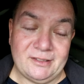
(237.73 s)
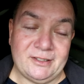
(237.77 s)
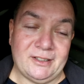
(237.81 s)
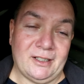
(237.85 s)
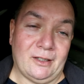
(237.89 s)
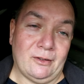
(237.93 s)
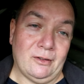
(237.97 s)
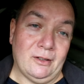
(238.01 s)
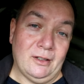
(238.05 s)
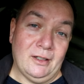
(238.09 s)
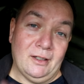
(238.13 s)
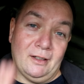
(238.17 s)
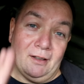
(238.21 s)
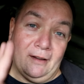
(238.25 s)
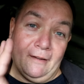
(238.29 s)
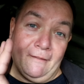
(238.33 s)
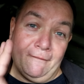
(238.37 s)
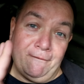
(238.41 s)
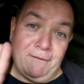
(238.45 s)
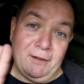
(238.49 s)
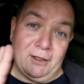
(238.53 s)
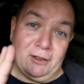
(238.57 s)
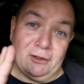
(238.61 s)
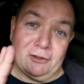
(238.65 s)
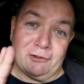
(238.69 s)
So
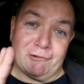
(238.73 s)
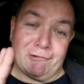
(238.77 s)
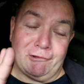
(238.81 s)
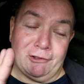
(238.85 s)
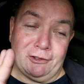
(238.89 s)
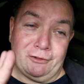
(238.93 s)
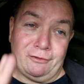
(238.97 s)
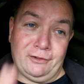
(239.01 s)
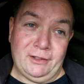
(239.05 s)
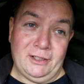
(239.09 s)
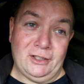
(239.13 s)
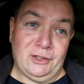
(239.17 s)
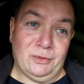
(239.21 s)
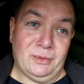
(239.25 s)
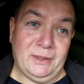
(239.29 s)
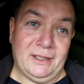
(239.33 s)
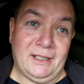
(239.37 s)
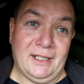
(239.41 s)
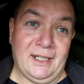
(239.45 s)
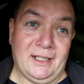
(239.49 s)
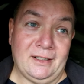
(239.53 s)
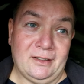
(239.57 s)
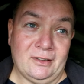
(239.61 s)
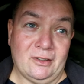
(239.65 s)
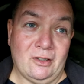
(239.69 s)
fingers crossed for this
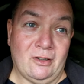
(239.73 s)
weekend,